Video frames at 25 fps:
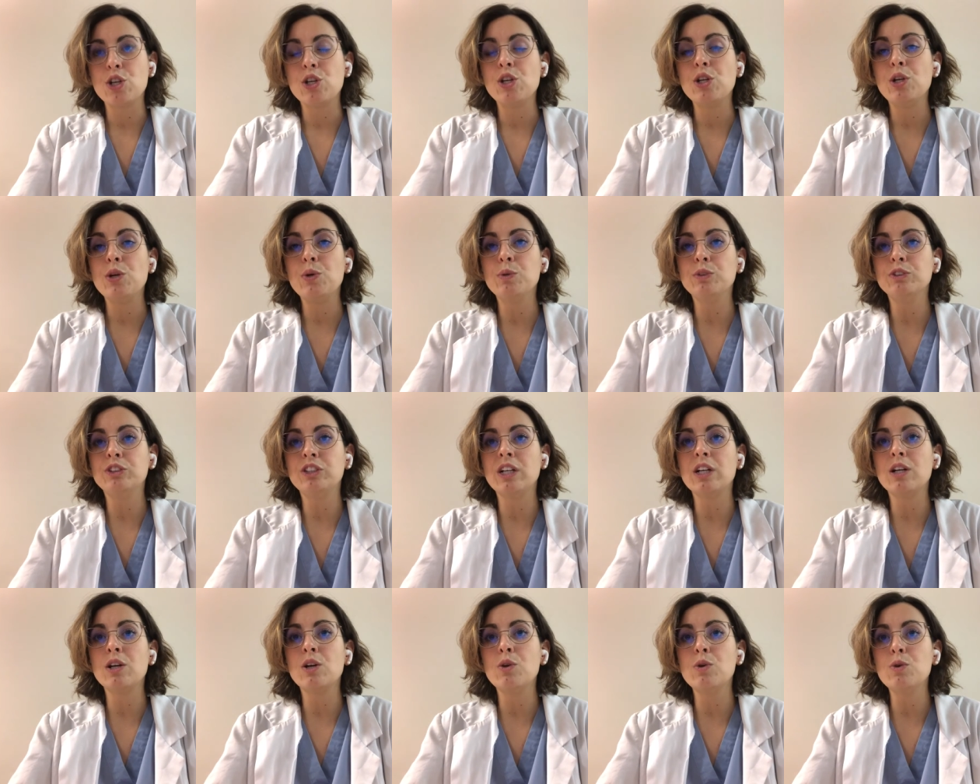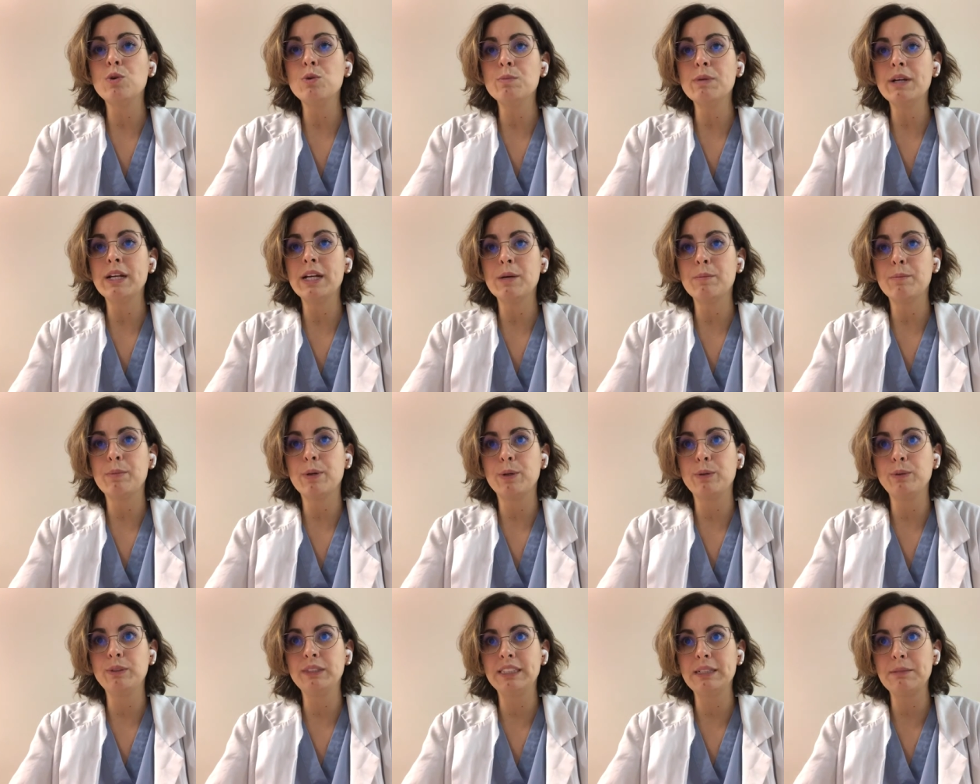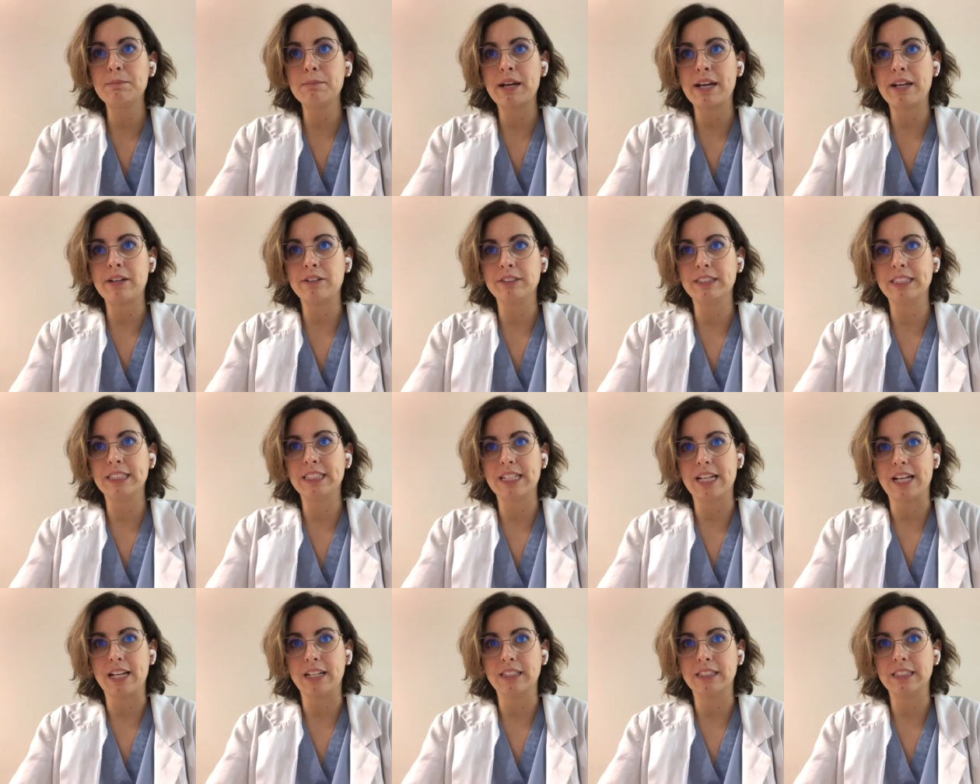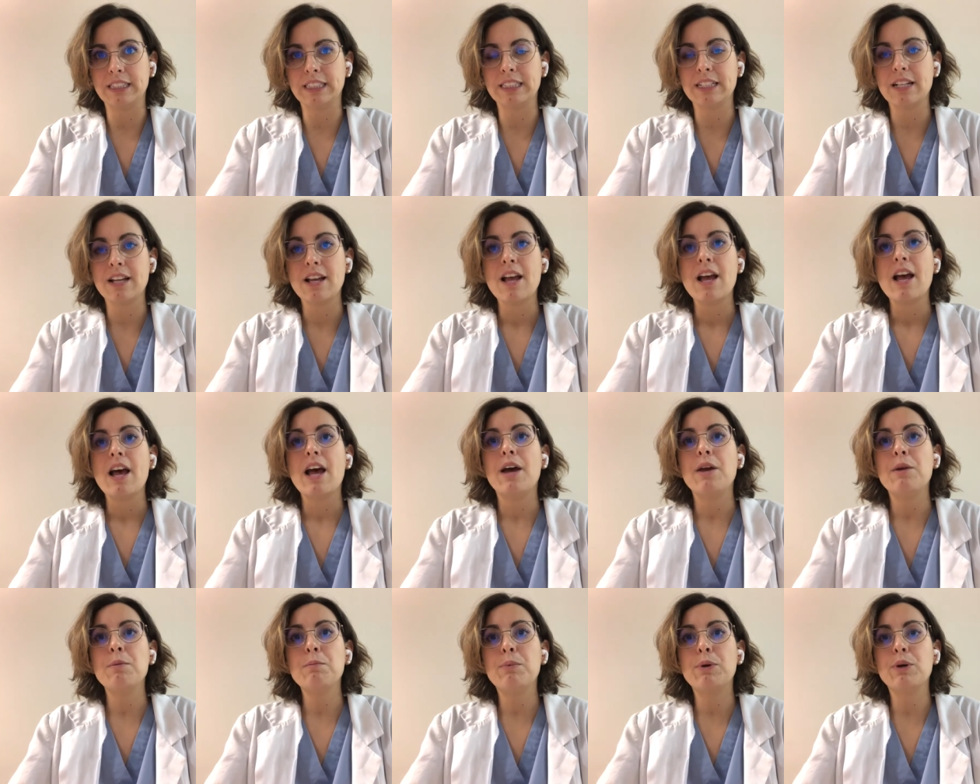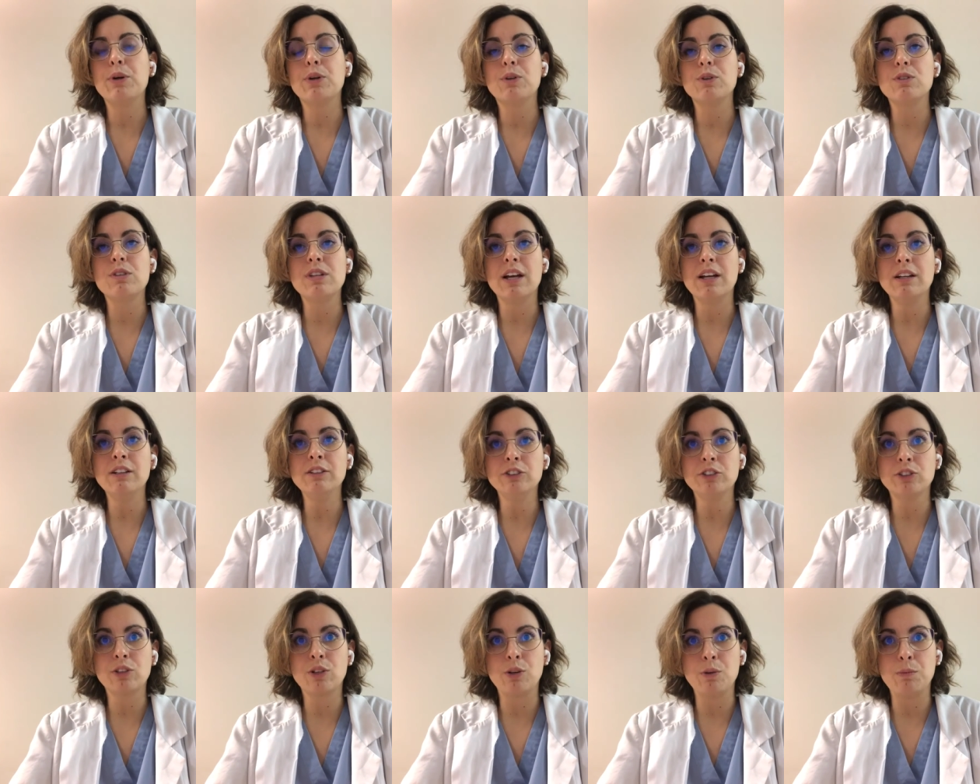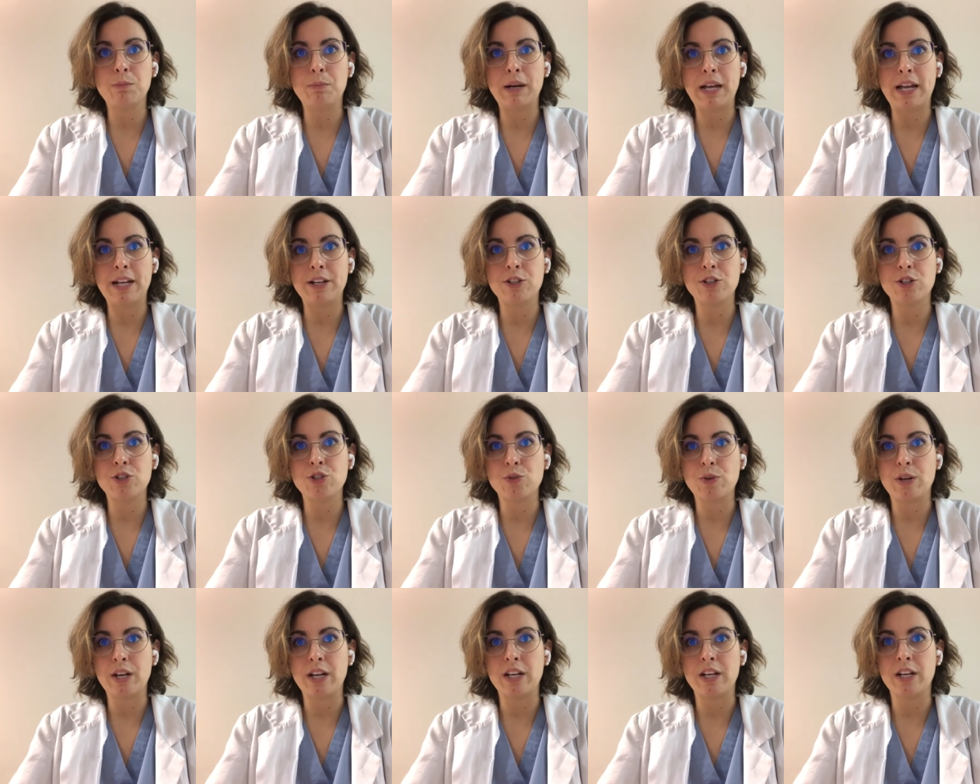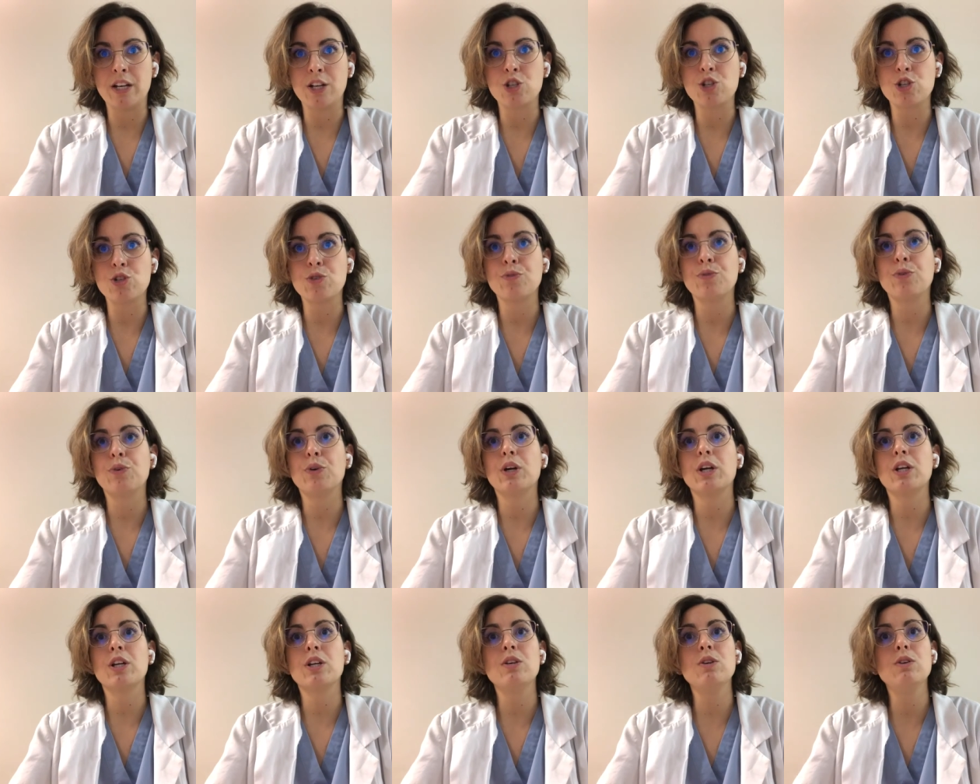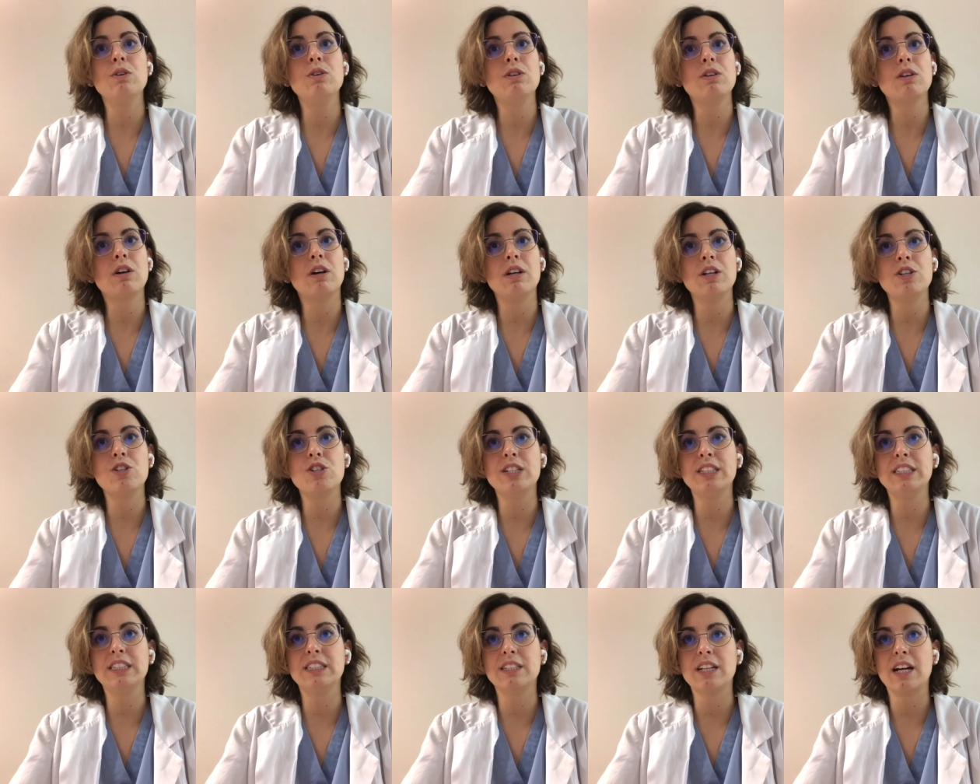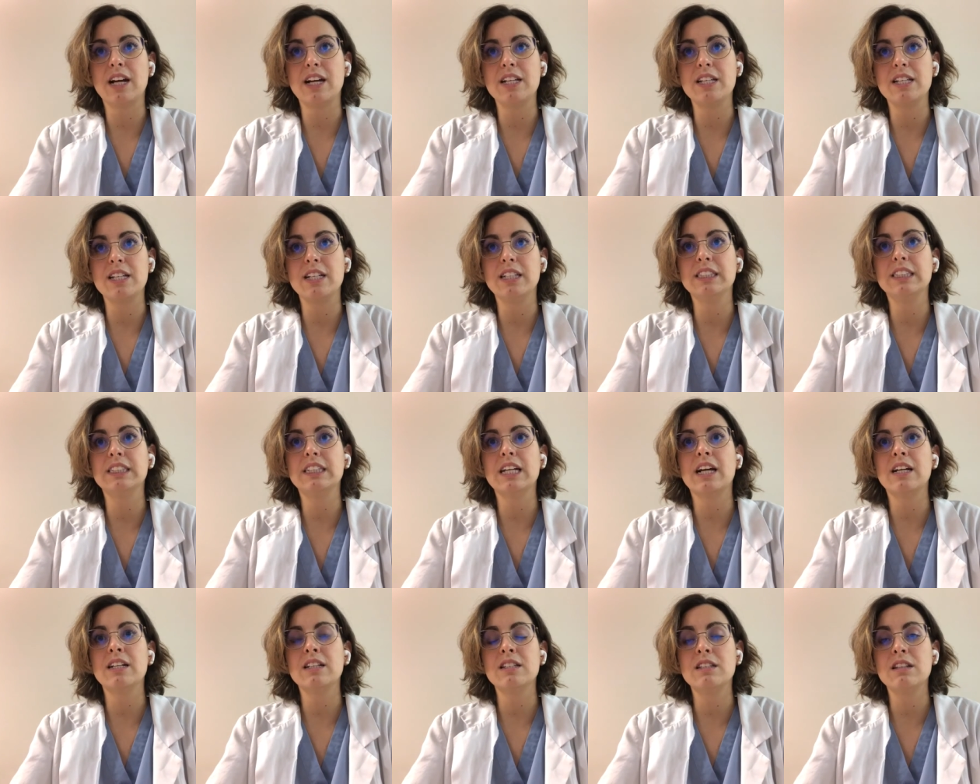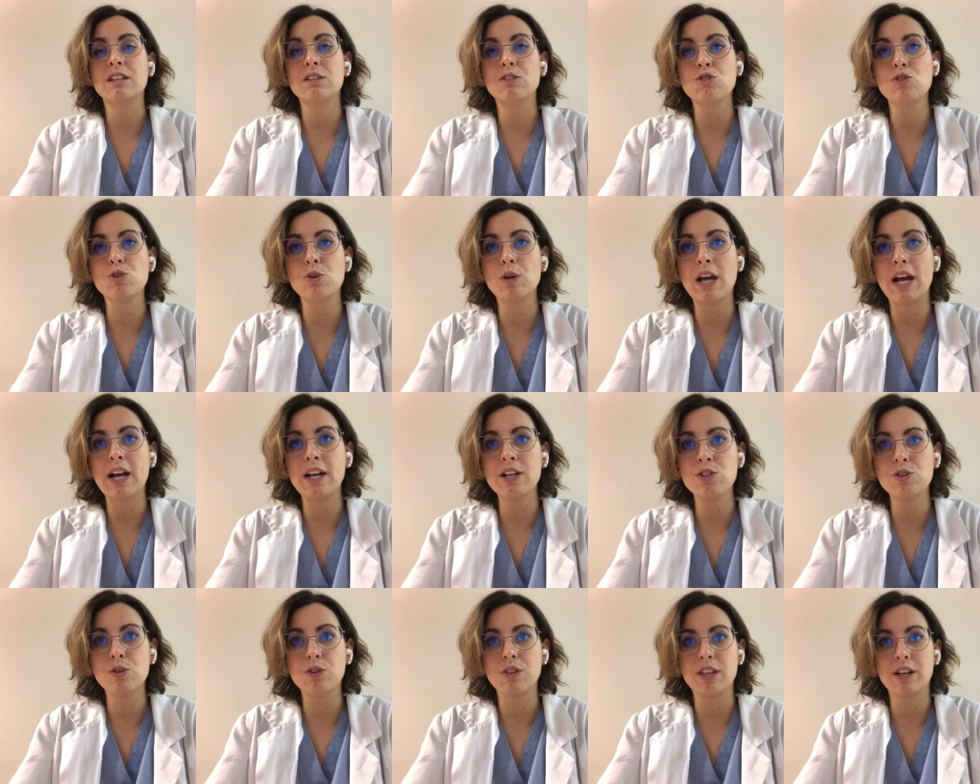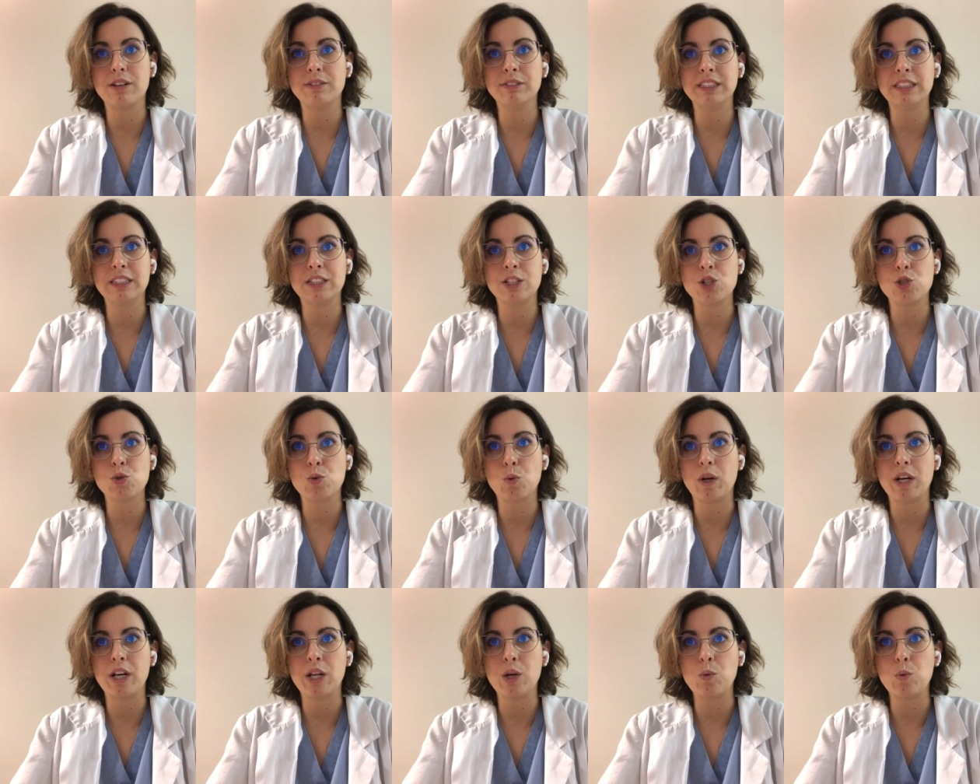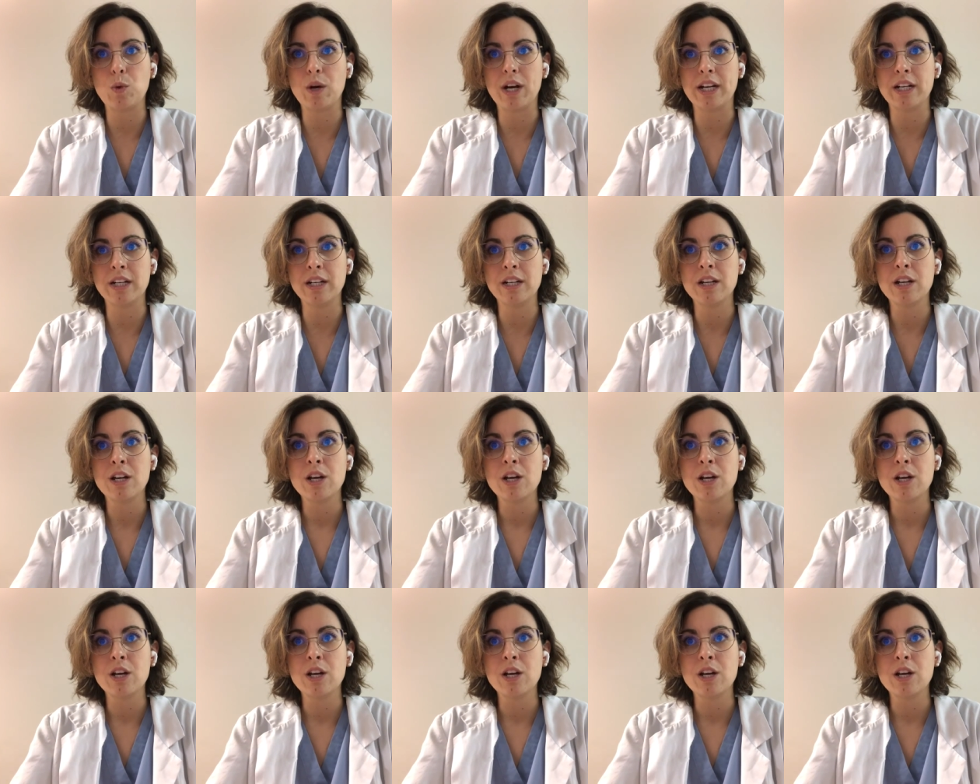using lumen opposing metal stents and percutaneous gallbladder drainage for acute cholecystitis until July 2021